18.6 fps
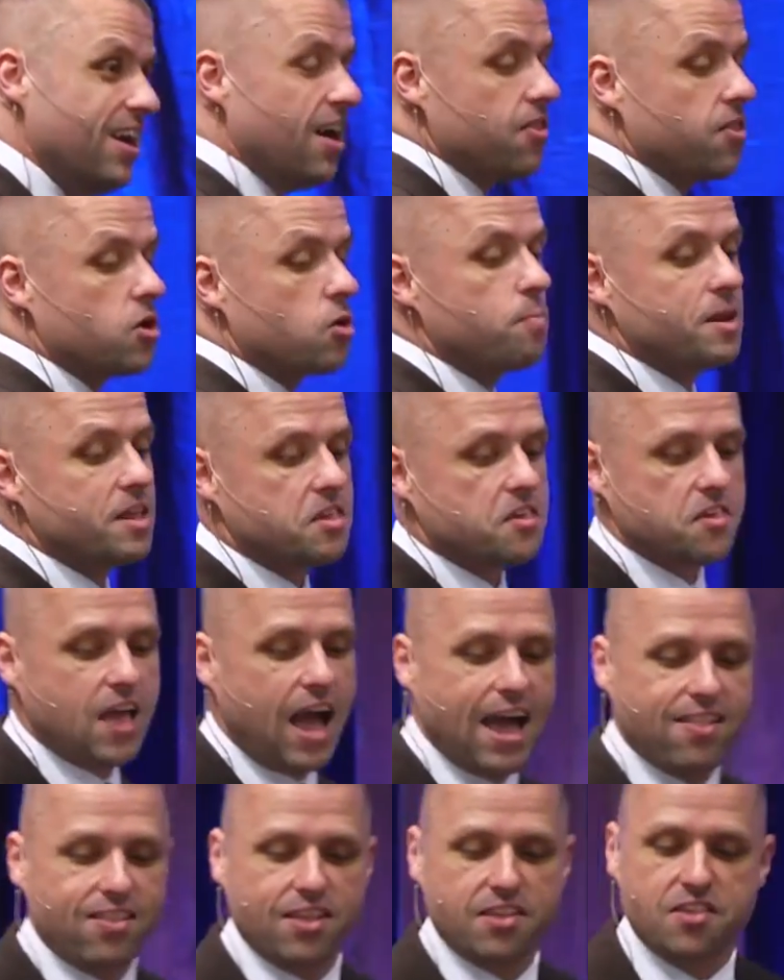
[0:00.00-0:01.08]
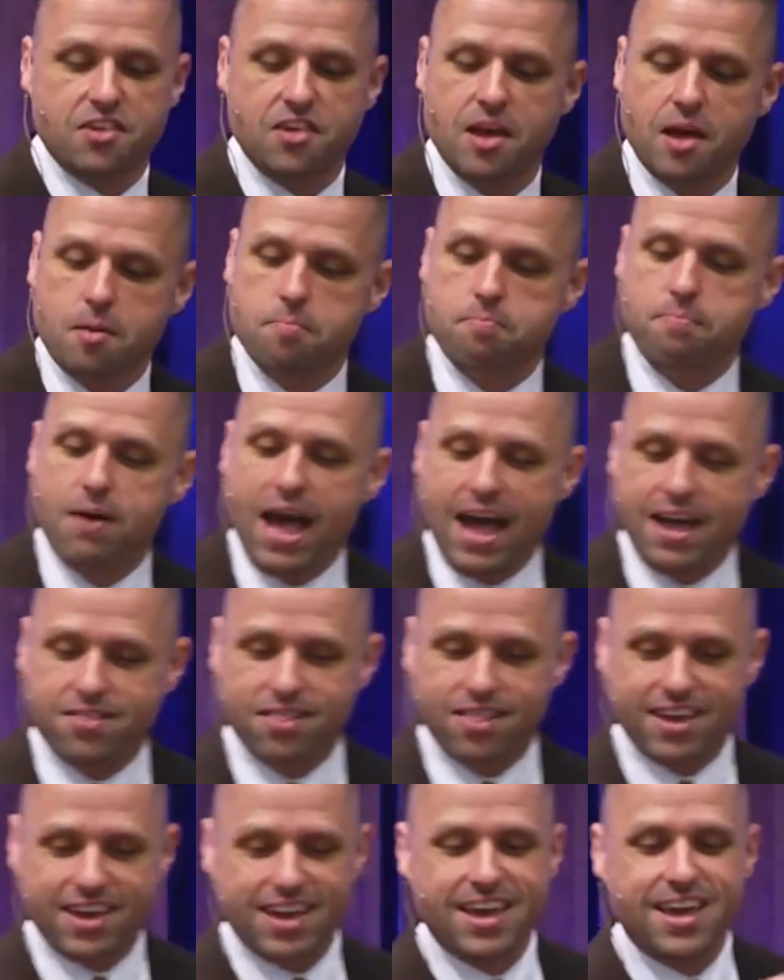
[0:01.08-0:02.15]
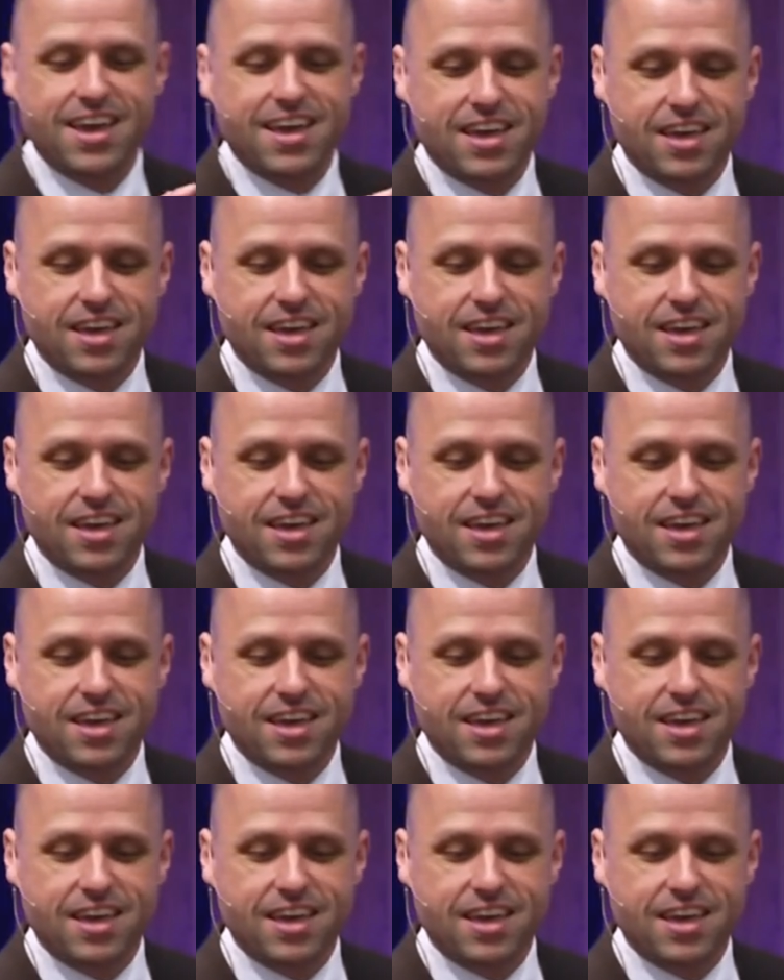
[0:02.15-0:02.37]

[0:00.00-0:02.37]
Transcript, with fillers: a little bit of silence badly.